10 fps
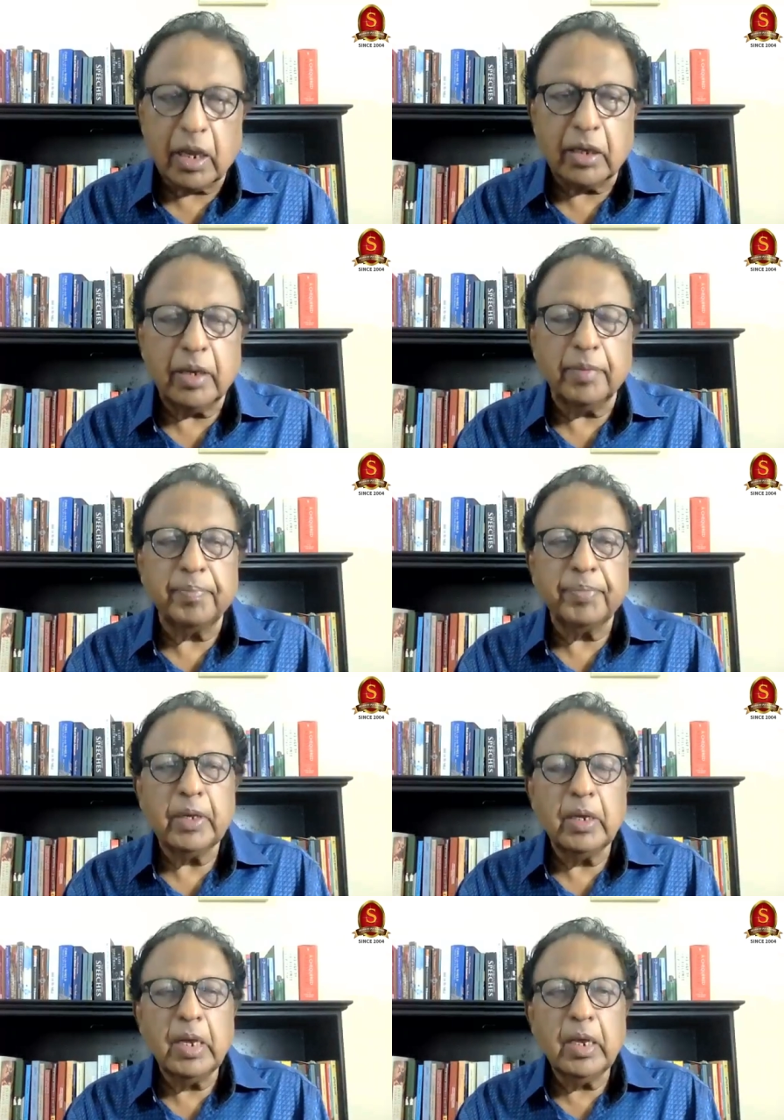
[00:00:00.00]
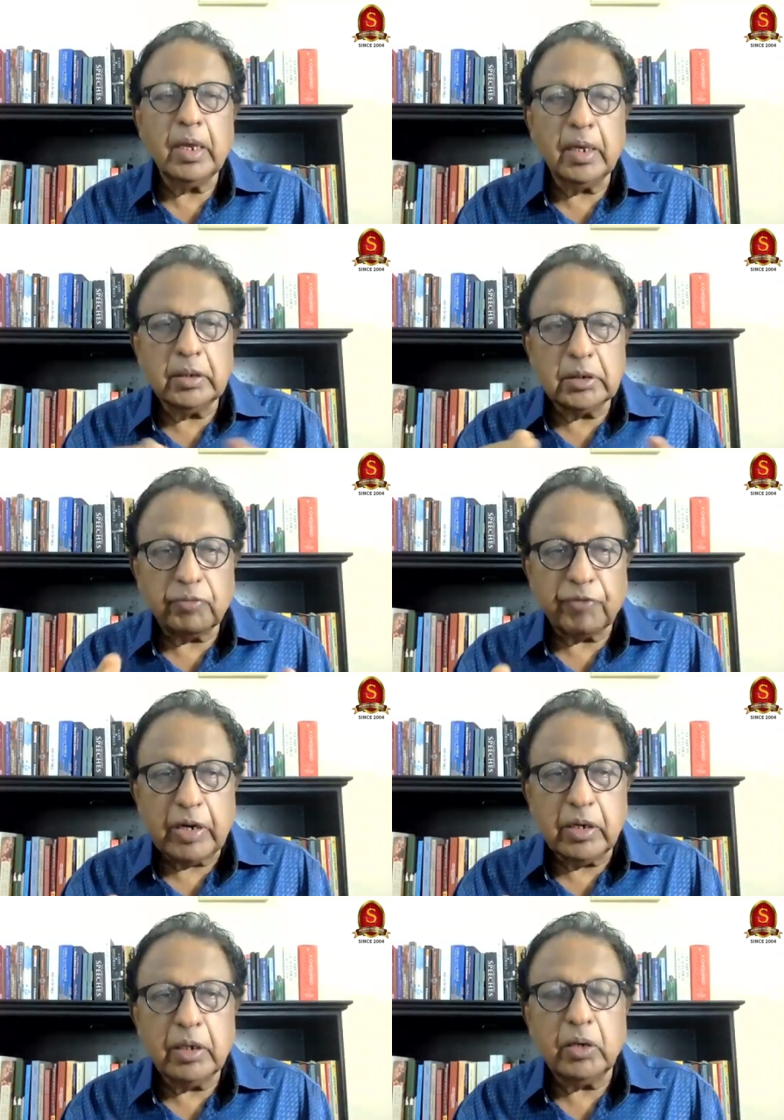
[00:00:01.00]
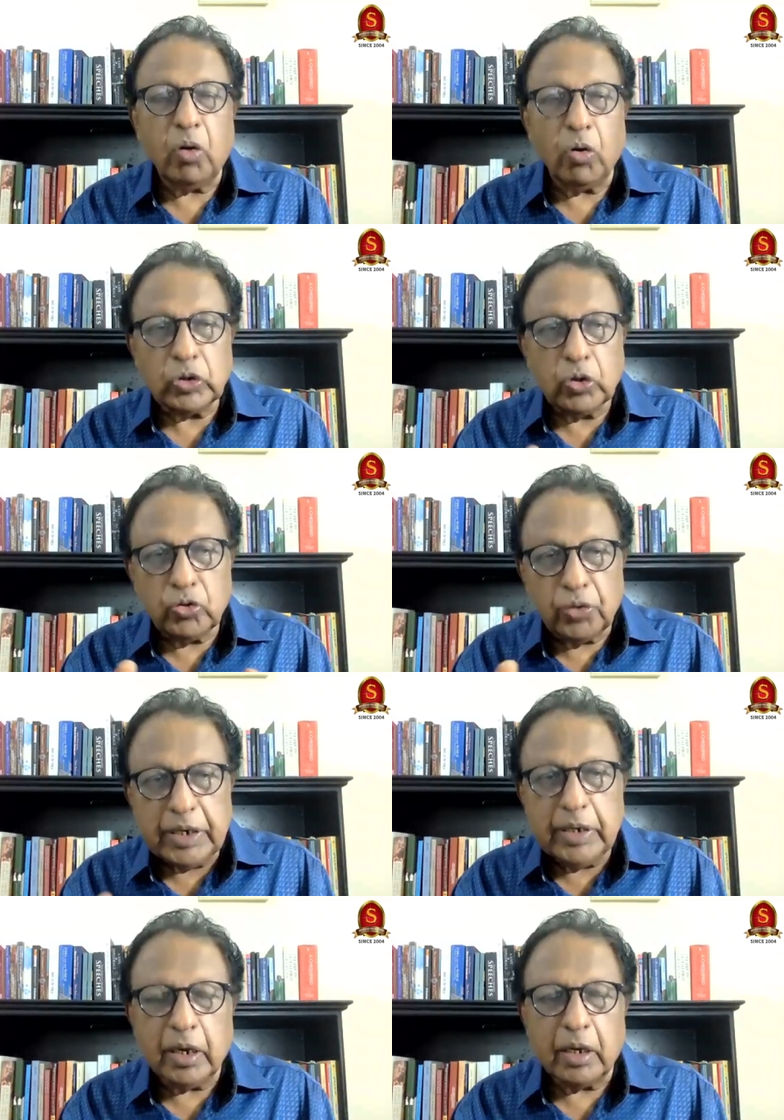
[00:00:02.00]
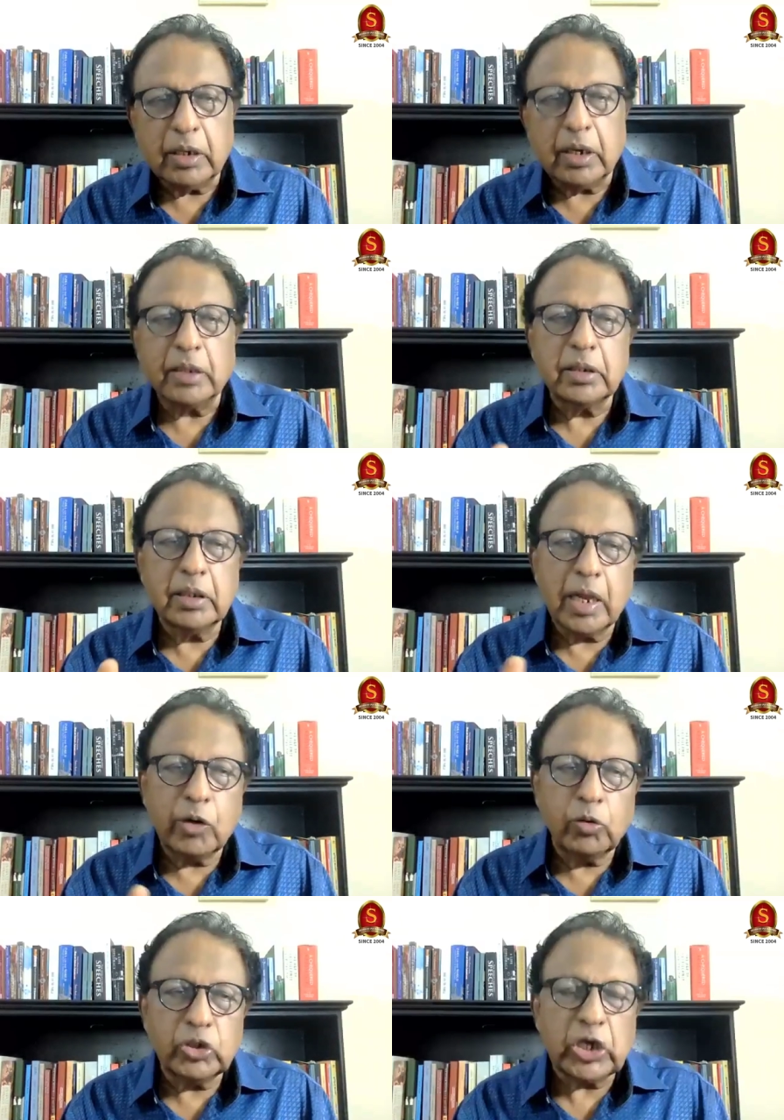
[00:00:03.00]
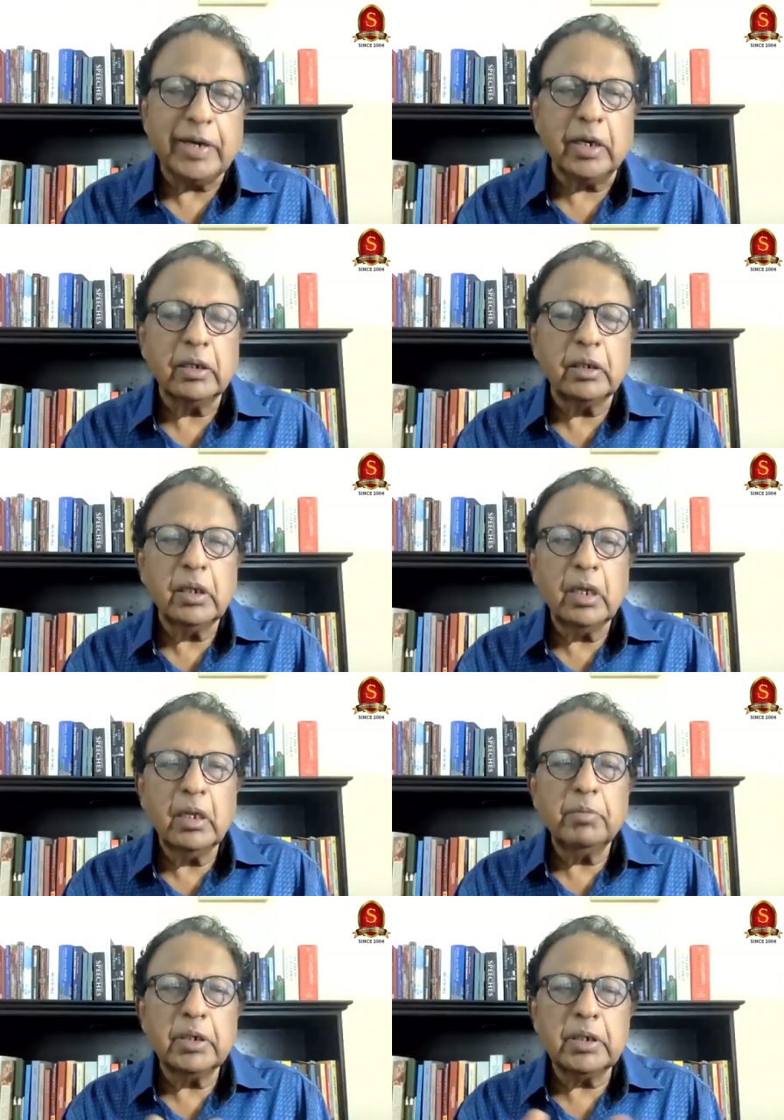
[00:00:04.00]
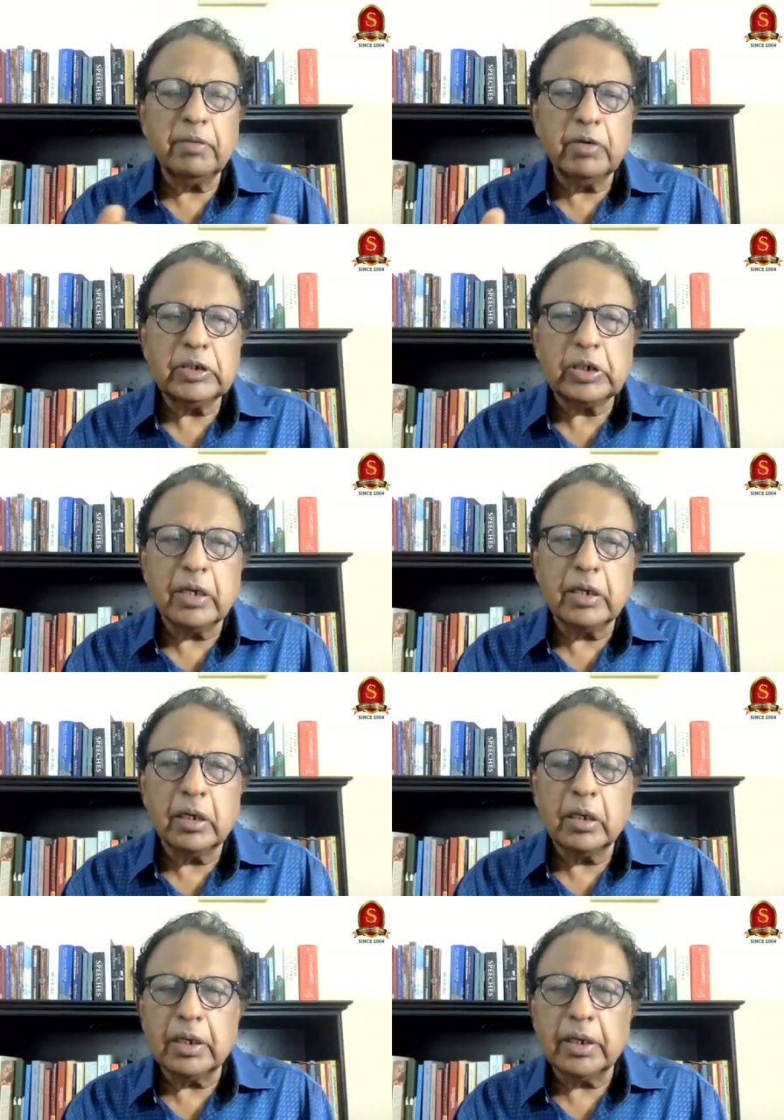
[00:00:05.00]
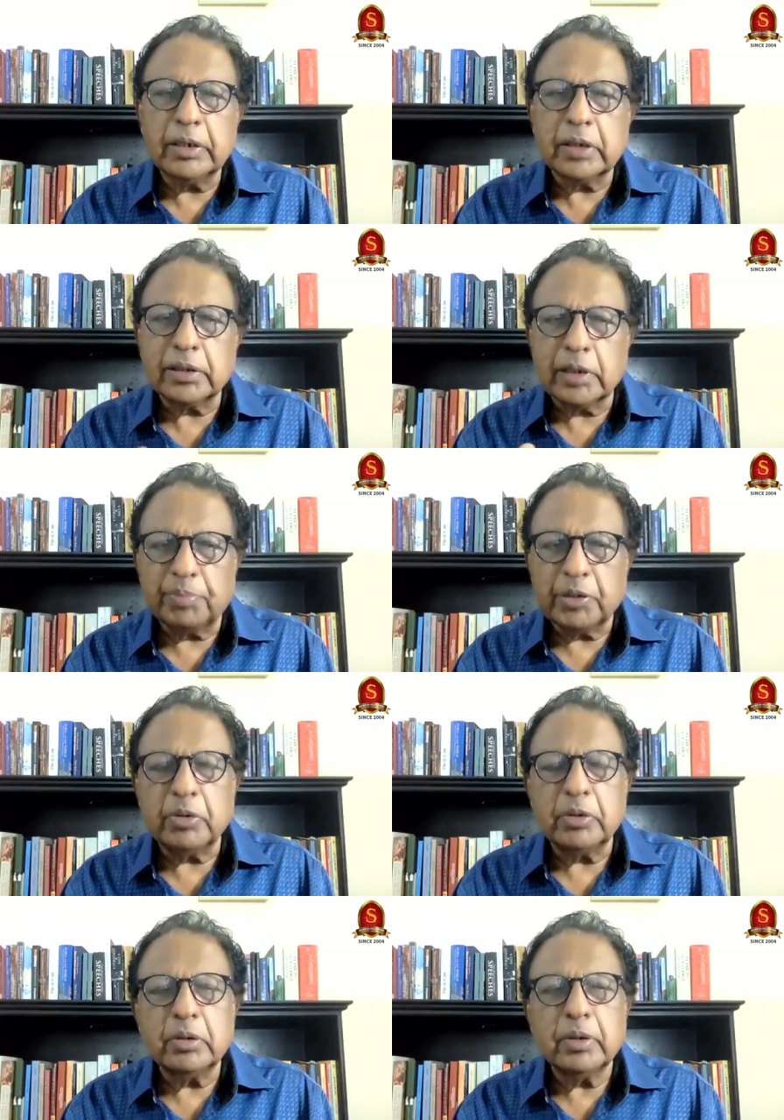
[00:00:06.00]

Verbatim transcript: like him. He is friendly also to India rather than to China. But even China, he is acceptable.